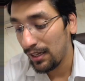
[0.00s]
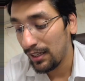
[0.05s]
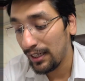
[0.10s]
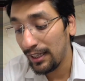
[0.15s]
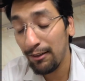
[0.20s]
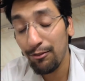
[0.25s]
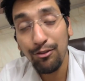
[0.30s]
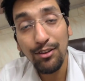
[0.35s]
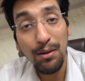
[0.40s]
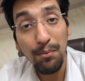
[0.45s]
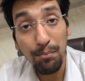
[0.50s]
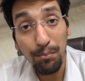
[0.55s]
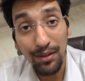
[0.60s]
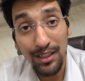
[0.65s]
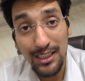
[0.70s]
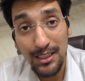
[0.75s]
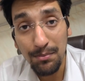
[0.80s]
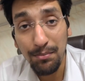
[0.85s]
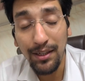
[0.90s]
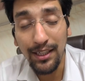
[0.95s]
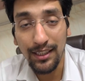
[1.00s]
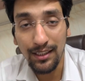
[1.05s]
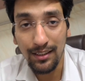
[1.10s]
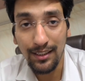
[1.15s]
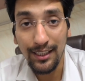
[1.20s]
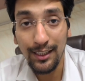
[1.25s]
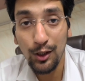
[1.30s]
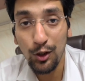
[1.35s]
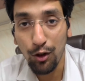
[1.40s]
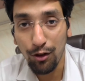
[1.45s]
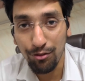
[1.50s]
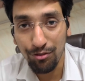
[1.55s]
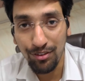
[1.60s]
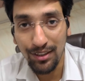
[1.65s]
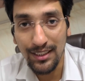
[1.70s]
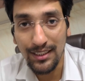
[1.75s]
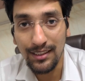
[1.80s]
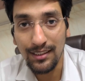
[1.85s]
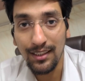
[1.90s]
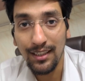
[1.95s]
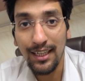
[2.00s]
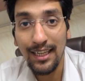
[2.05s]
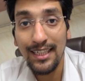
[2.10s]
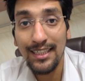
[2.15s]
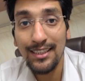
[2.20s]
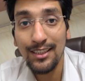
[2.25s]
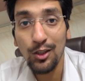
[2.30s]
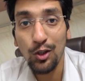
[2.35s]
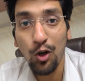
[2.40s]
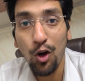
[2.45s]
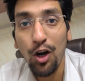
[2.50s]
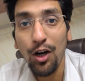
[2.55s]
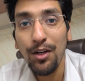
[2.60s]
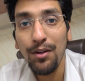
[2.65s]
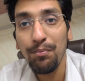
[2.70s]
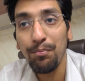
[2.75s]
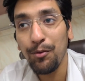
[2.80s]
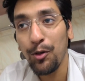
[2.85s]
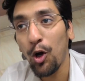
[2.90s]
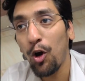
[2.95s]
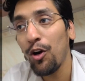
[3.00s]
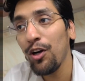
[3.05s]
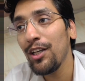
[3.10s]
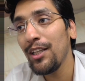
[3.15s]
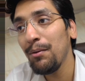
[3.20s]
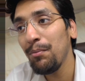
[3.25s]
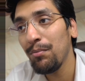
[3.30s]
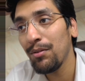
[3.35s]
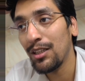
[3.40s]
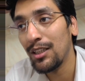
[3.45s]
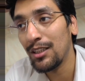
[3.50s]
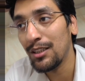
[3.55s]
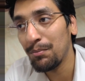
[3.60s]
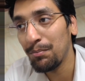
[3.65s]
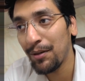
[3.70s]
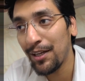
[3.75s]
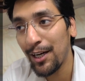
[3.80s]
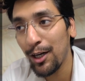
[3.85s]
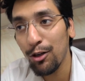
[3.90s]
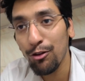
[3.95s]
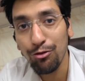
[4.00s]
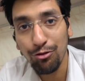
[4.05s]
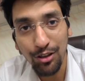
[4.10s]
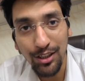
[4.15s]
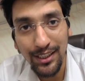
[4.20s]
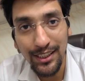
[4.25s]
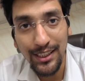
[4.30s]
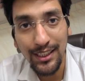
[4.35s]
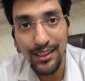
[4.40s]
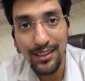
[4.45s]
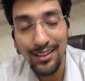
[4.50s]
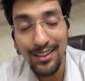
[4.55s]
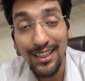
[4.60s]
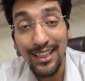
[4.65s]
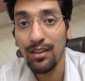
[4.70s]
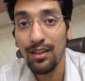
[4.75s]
If the imprisonment in the offence is not beyond the period of 1 year,